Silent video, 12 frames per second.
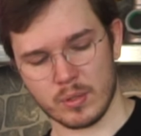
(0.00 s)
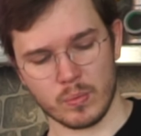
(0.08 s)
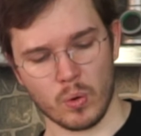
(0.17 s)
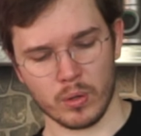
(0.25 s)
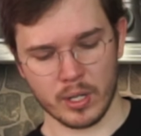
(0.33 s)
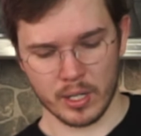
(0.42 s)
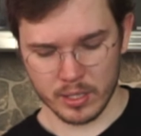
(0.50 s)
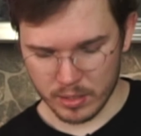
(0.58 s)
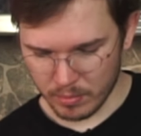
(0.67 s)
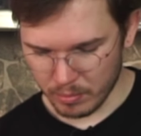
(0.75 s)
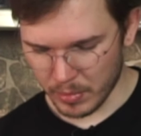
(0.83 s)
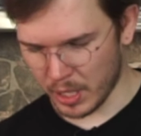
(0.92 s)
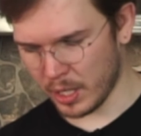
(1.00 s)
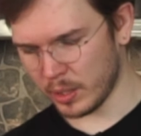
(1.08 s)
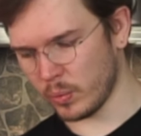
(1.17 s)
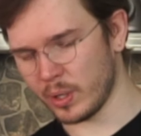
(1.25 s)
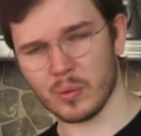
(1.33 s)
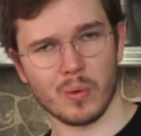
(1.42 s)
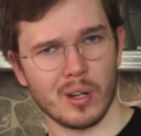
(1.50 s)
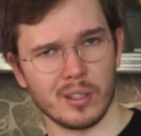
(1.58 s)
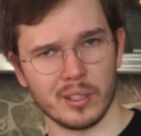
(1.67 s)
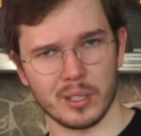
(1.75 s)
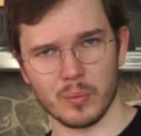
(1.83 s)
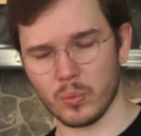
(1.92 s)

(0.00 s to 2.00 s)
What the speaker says: small custom-made 21-liter